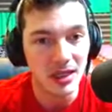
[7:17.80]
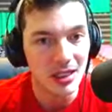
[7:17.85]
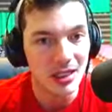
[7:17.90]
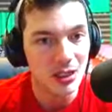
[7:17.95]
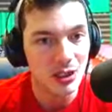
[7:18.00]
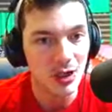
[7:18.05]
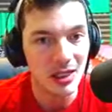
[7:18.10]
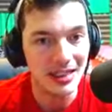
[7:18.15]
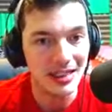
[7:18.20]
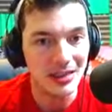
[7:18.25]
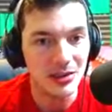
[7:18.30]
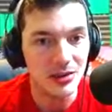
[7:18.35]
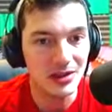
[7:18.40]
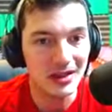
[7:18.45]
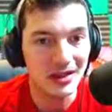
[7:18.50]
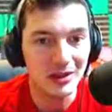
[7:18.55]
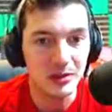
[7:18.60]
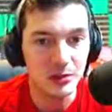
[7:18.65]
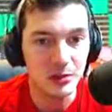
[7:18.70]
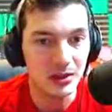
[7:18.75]
trying to do
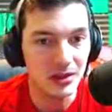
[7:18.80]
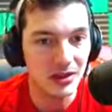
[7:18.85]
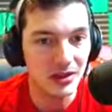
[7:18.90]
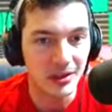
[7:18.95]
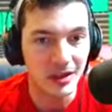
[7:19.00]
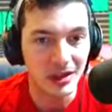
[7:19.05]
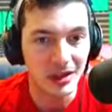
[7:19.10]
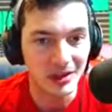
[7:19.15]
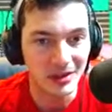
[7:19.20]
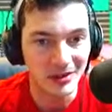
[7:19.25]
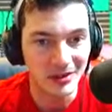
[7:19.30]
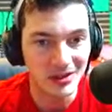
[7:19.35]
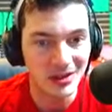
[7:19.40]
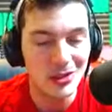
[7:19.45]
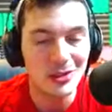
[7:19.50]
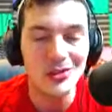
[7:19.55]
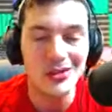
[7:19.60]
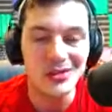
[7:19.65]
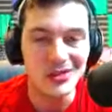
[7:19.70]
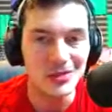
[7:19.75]
things with
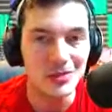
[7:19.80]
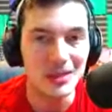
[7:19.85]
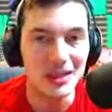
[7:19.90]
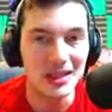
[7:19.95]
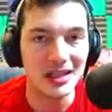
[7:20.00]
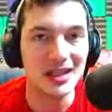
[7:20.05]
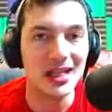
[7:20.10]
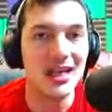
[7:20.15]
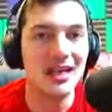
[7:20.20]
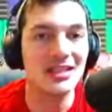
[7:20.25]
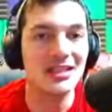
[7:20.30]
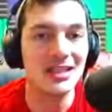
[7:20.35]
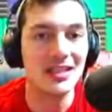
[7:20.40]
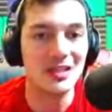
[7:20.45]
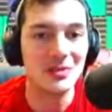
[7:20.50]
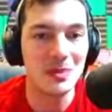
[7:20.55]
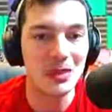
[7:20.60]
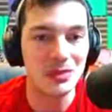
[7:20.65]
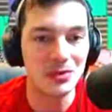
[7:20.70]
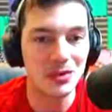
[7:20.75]
user-submitted content,
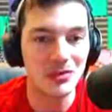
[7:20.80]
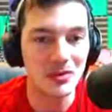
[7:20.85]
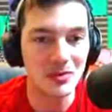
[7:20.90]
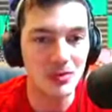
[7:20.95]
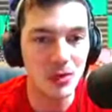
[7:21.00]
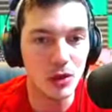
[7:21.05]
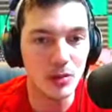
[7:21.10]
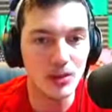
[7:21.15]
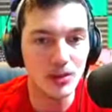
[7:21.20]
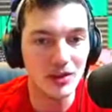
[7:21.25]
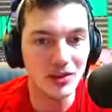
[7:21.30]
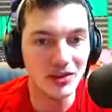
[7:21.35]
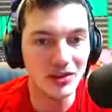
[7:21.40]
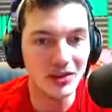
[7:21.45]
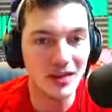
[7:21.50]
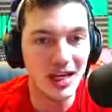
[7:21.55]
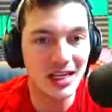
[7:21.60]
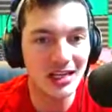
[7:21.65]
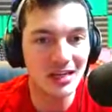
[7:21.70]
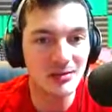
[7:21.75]
especially for mobile. It's
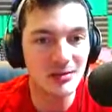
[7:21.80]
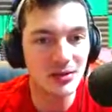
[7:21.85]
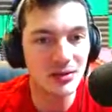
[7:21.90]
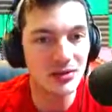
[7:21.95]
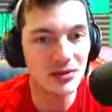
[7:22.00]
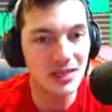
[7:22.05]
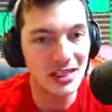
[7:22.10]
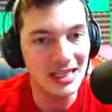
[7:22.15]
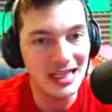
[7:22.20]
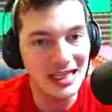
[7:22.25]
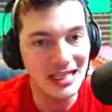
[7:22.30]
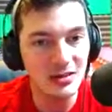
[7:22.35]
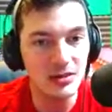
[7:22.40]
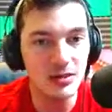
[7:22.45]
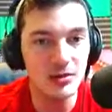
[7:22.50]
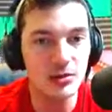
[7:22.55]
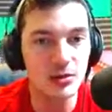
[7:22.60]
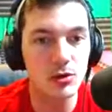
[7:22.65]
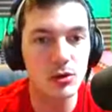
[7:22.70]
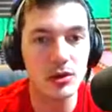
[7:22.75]
not the most easily
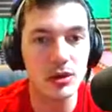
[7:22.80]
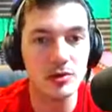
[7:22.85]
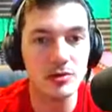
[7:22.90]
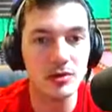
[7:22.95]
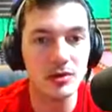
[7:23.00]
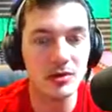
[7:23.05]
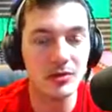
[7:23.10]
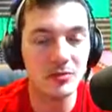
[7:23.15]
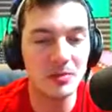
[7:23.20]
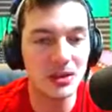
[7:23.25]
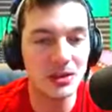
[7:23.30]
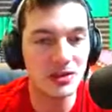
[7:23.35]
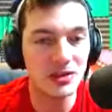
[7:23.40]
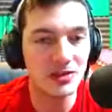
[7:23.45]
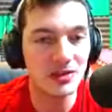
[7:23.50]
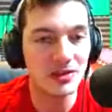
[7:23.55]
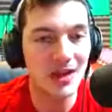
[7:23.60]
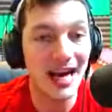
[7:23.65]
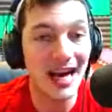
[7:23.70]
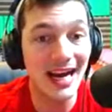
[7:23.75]
recordable, especially
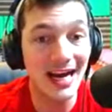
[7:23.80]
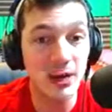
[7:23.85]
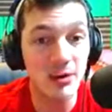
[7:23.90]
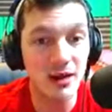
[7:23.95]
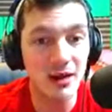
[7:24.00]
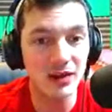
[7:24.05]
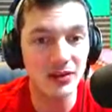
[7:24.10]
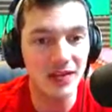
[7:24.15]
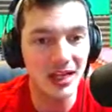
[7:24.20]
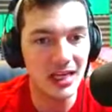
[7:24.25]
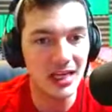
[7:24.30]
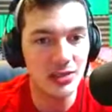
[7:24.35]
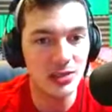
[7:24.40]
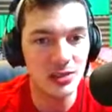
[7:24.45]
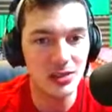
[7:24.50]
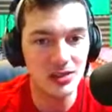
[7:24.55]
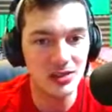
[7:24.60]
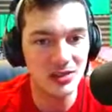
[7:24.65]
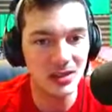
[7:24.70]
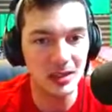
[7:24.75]
for iOS.
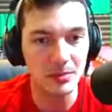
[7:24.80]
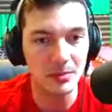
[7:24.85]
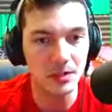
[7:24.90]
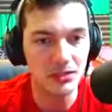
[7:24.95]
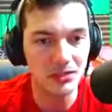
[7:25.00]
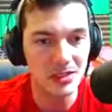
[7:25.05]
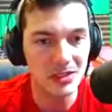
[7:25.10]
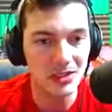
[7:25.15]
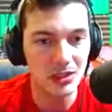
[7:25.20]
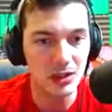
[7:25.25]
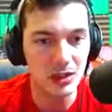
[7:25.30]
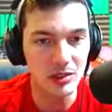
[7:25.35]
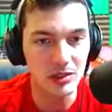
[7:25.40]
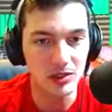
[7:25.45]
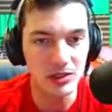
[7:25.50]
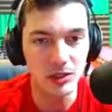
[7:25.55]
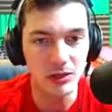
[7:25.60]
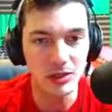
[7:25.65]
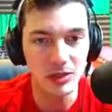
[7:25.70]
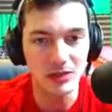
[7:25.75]
Android, there's like built-in screen
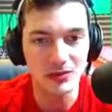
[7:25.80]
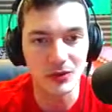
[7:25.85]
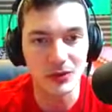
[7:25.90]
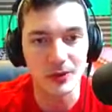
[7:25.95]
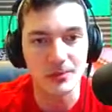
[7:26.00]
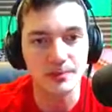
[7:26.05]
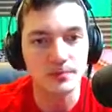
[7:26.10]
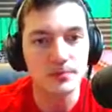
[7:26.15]
recorders for it.